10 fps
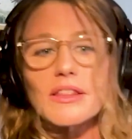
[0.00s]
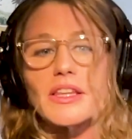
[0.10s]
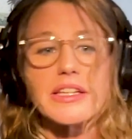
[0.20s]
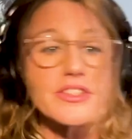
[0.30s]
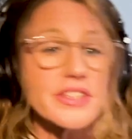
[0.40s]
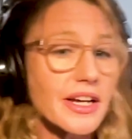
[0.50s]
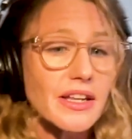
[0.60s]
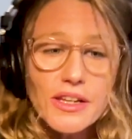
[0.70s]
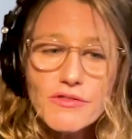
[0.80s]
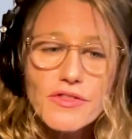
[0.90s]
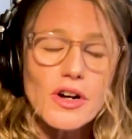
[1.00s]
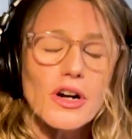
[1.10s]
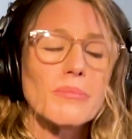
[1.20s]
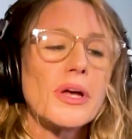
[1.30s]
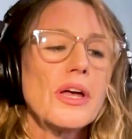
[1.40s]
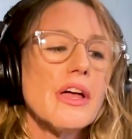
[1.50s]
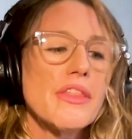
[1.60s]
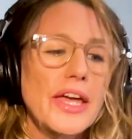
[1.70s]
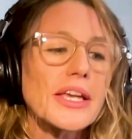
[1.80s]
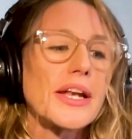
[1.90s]
the sick, the infirm,
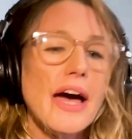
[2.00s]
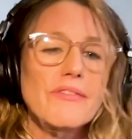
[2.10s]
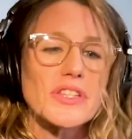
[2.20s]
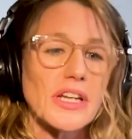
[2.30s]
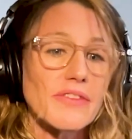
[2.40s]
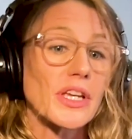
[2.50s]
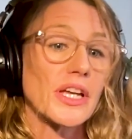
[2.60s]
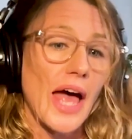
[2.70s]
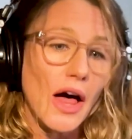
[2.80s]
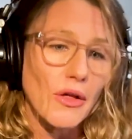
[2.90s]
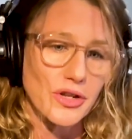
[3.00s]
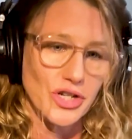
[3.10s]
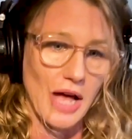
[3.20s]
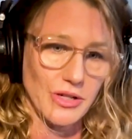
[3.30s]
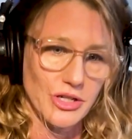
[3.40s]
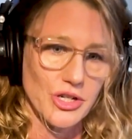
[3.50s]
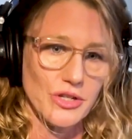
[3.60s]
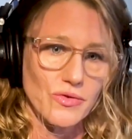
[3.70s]
they can have significant health challenges,